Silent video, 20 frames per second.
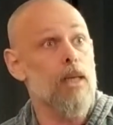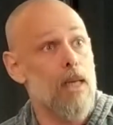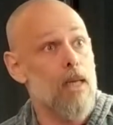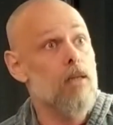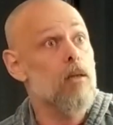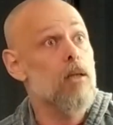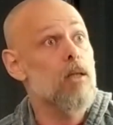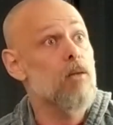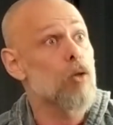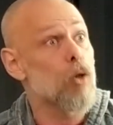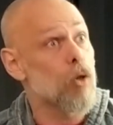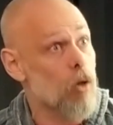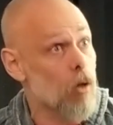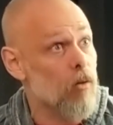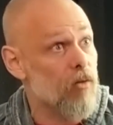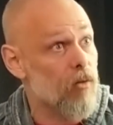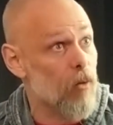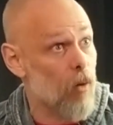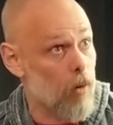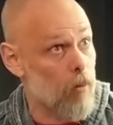And that's not even the
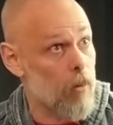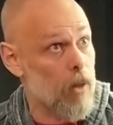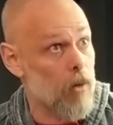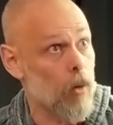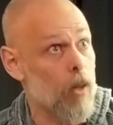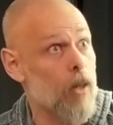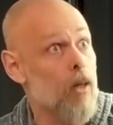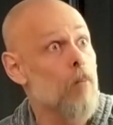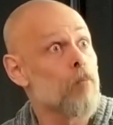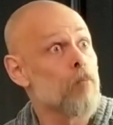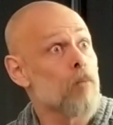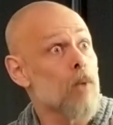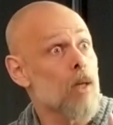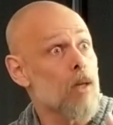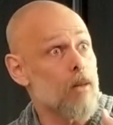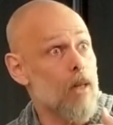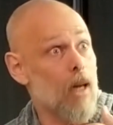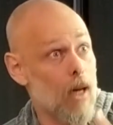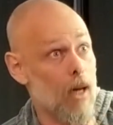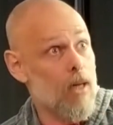gut flora, by the way,
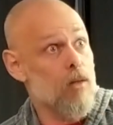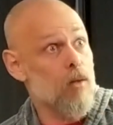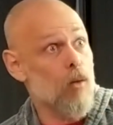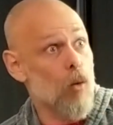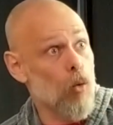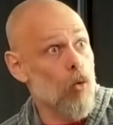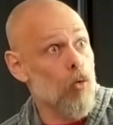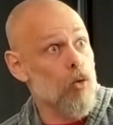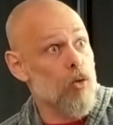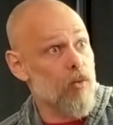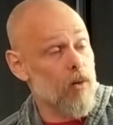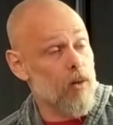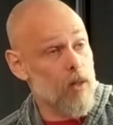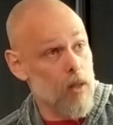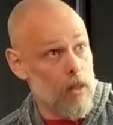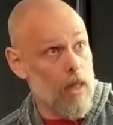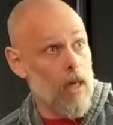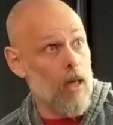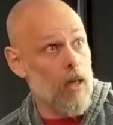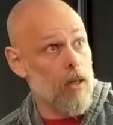that has all those
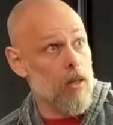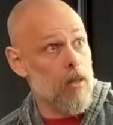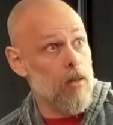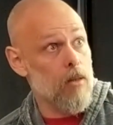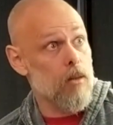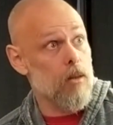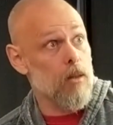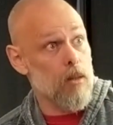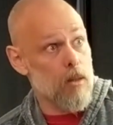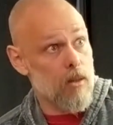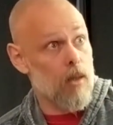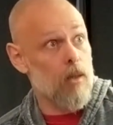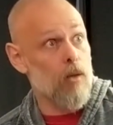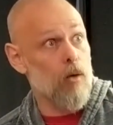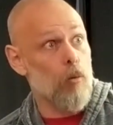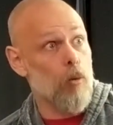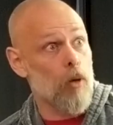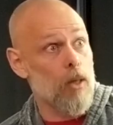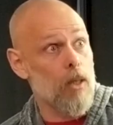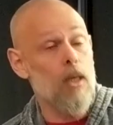fucking aliens inside
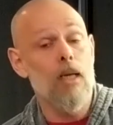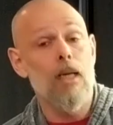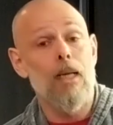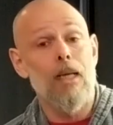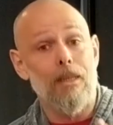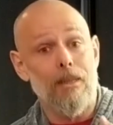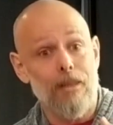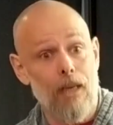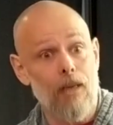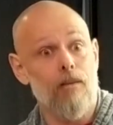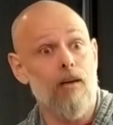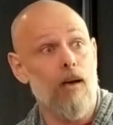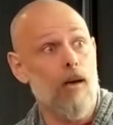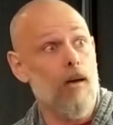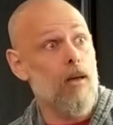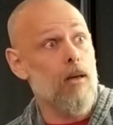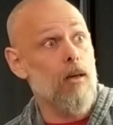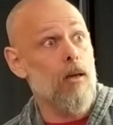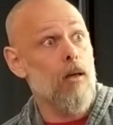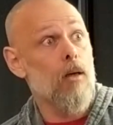your body
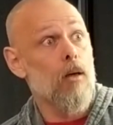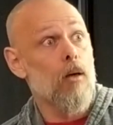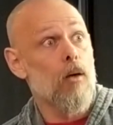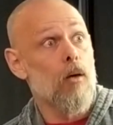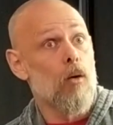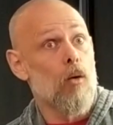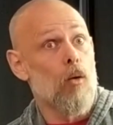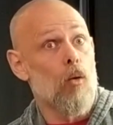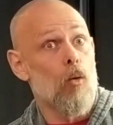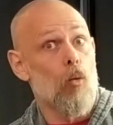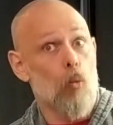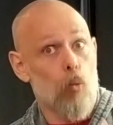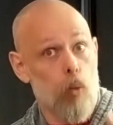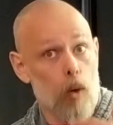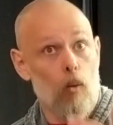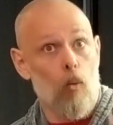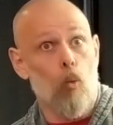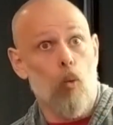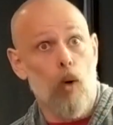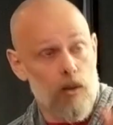dictating
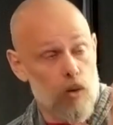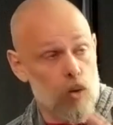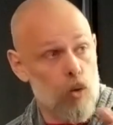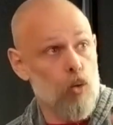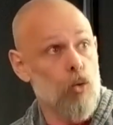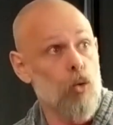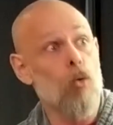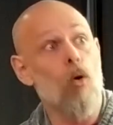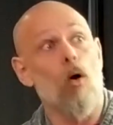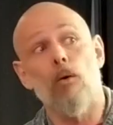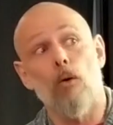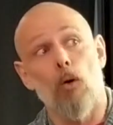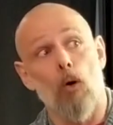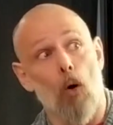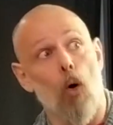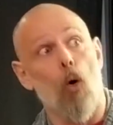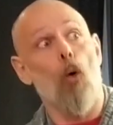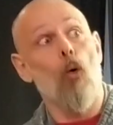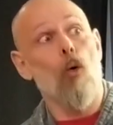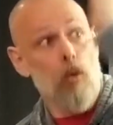what you do on
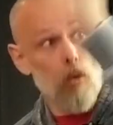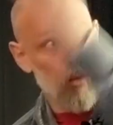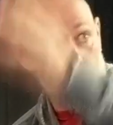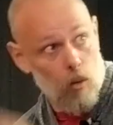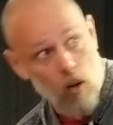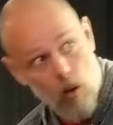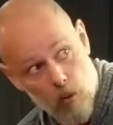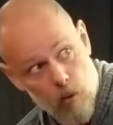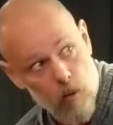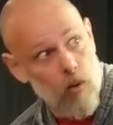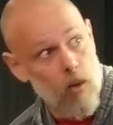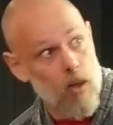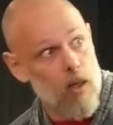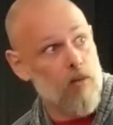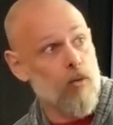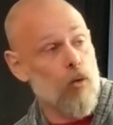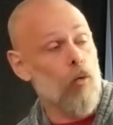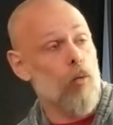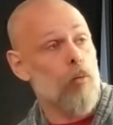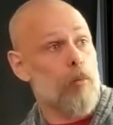a whole other
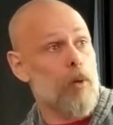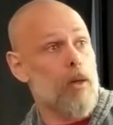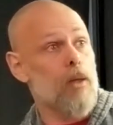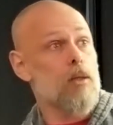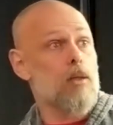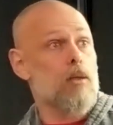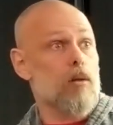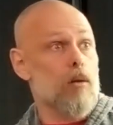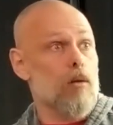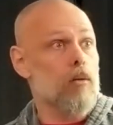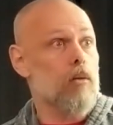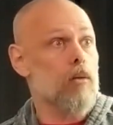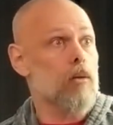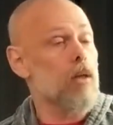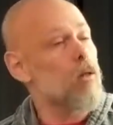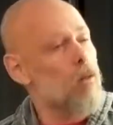level based on,